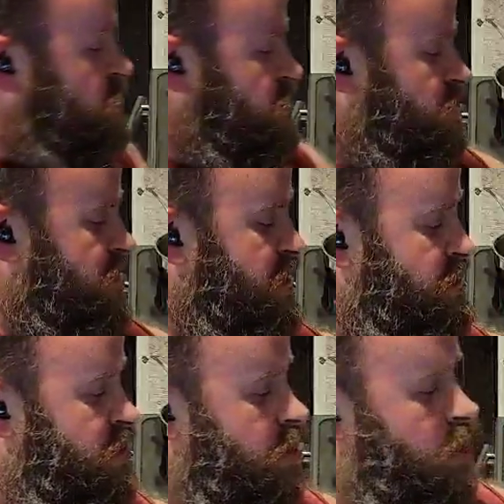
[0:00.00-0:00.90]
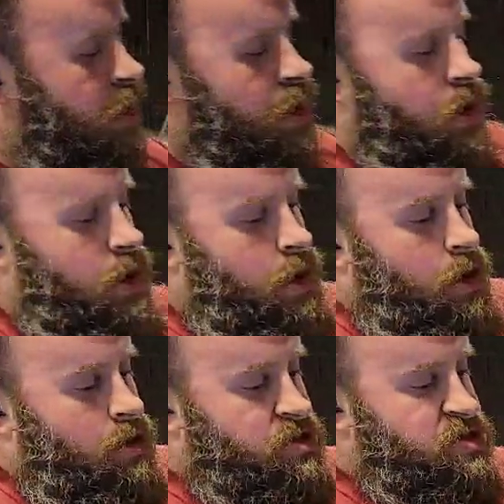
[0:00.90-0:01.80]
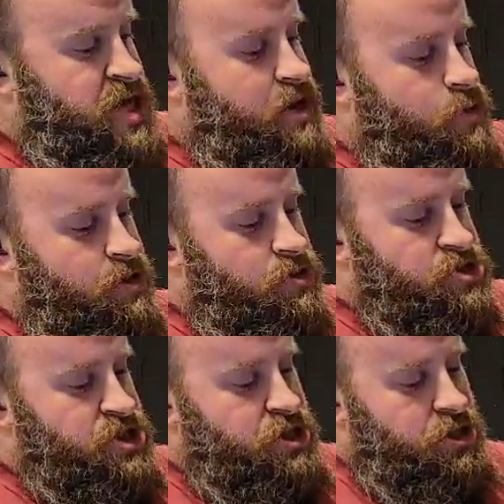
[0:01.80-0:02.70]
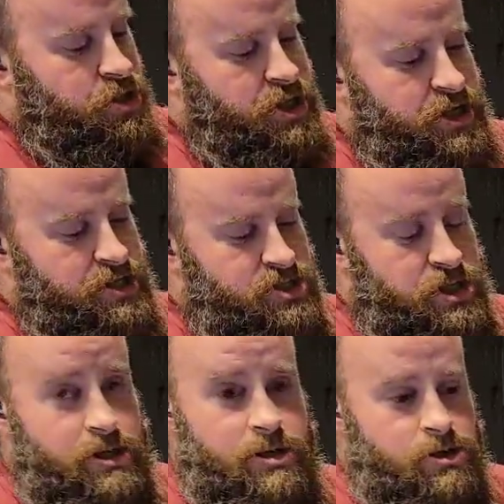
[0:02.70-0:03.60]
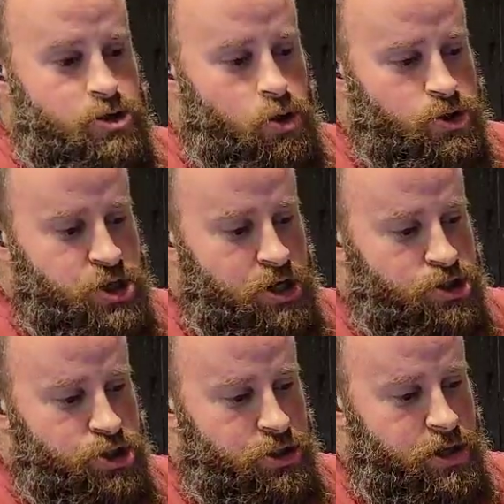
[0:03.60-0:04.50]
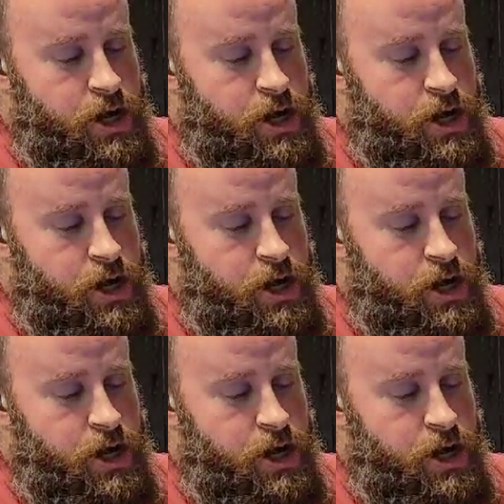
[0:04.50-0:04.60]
so then this is kind of one of those secret ingredients, cornstarch.